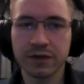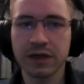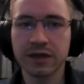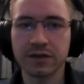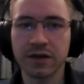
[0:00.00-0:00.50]

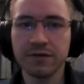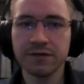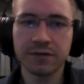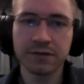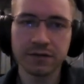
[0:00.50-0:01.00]
is
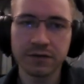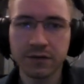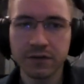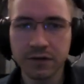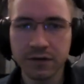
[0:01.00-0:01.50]
enough.
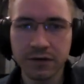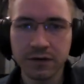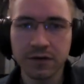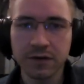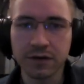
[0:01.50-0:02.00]

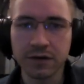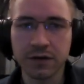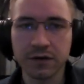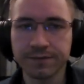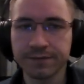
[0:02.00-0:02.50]

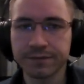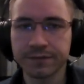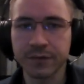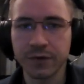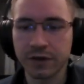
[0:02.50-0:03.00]

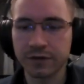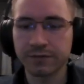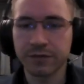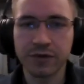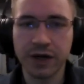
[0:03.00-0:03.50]
You can
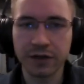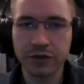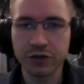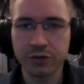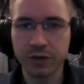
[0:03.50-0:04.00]
run
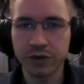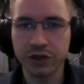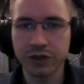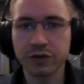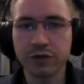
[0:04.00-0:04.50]
it with
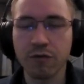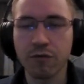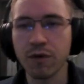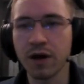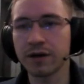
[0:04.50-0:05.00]
just
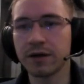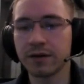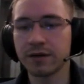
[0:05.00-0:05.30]
one